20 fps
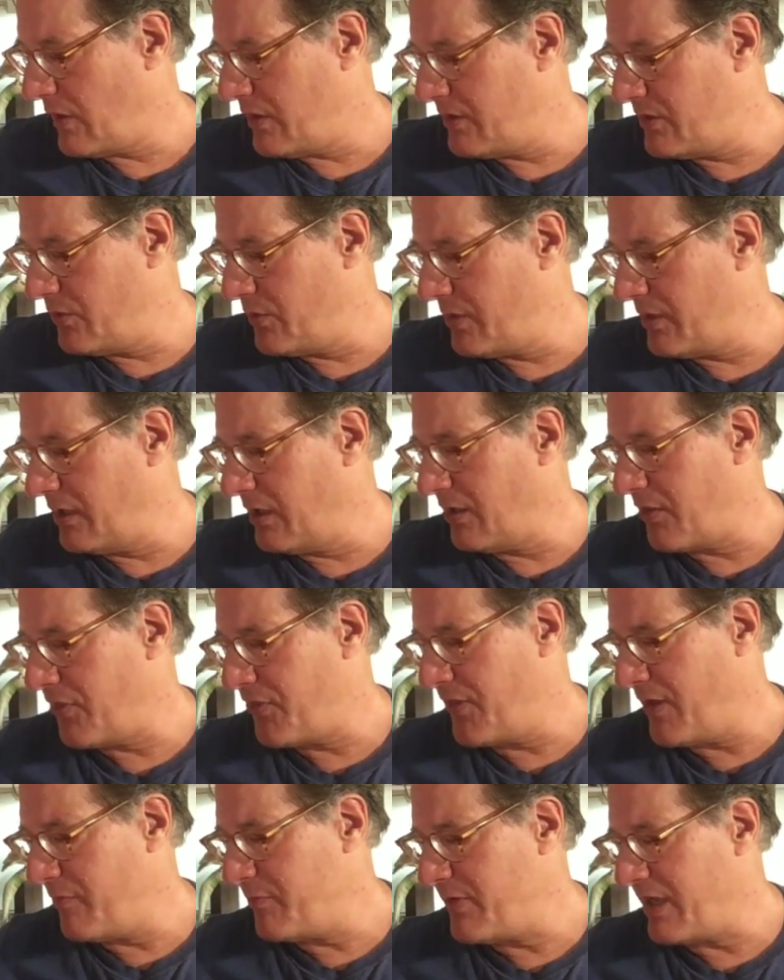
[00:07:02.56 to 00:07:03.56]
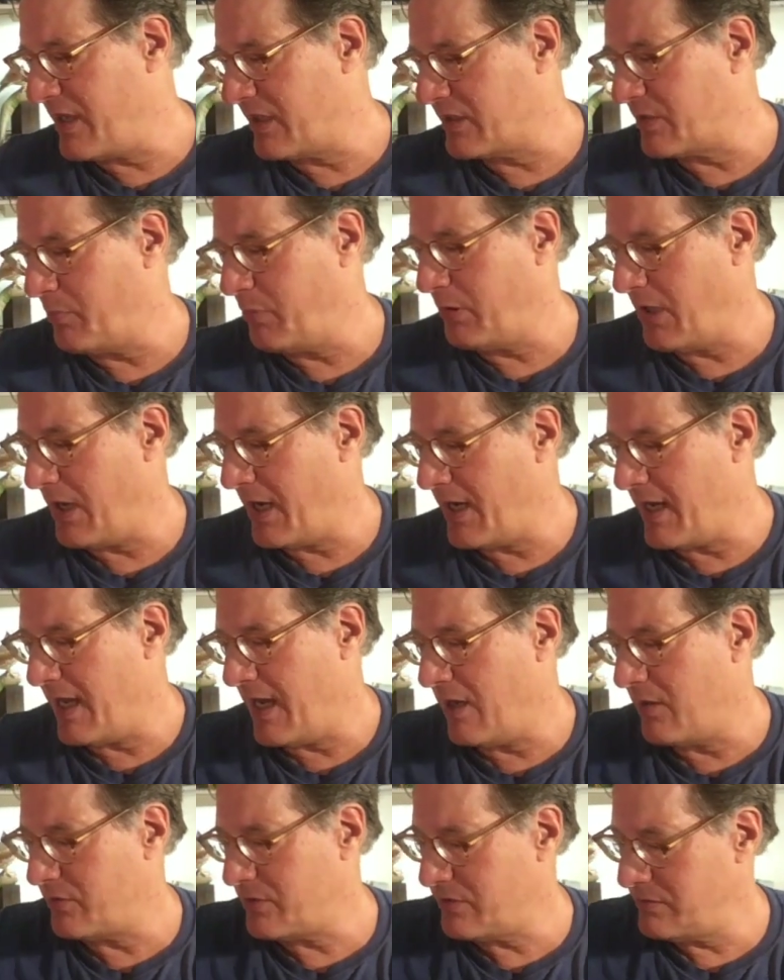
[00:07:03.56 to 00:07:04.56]
do a little thumbnail to plan
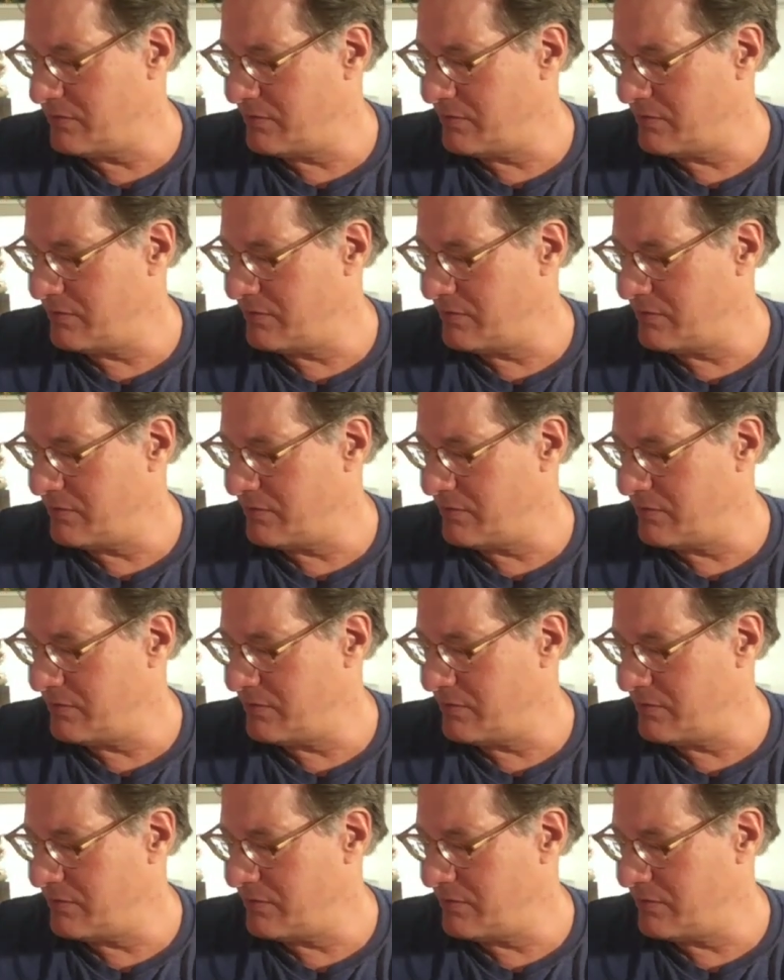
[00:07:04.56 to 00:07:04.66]
out